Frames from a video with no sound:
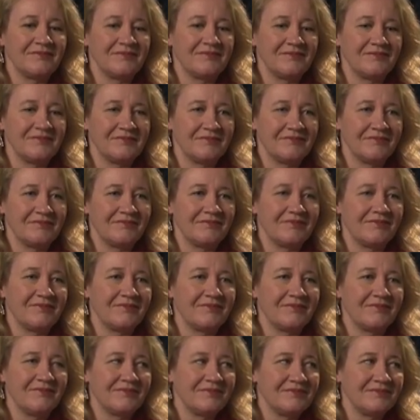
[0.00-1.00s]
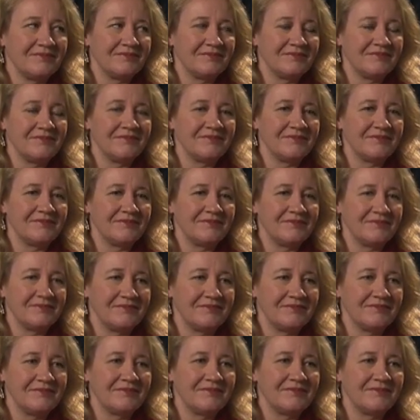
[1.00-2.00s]

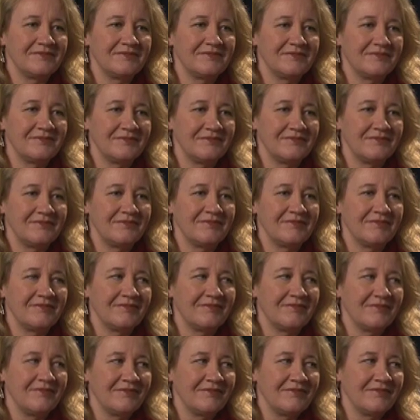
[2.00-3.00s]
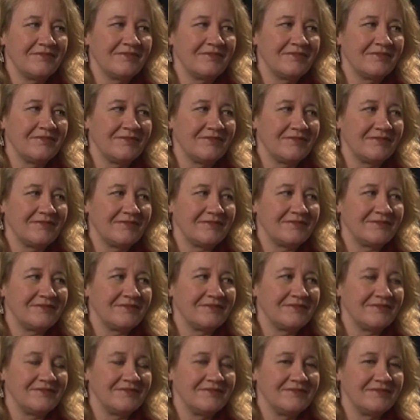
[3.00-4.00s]

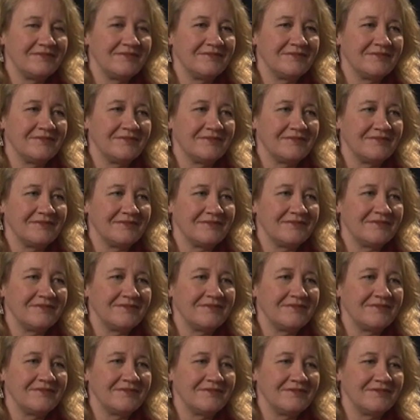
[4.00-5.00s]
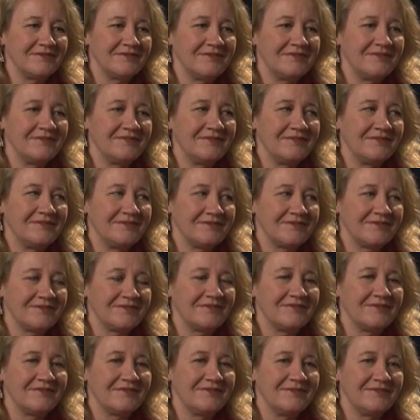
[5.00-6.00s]

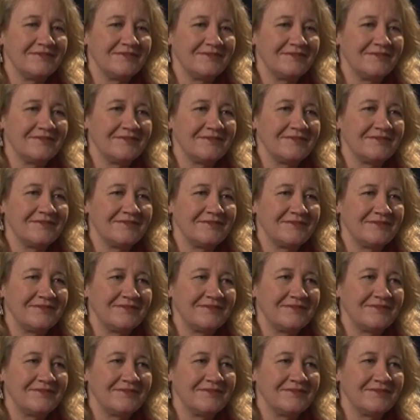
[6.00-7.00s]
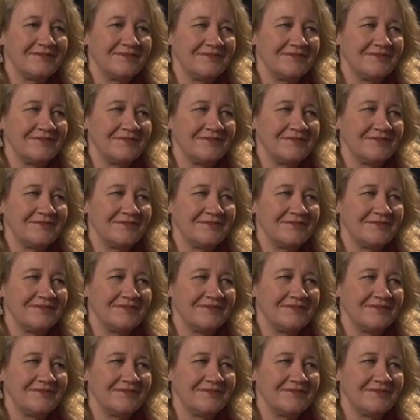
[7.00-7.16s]
The person shown says nothing.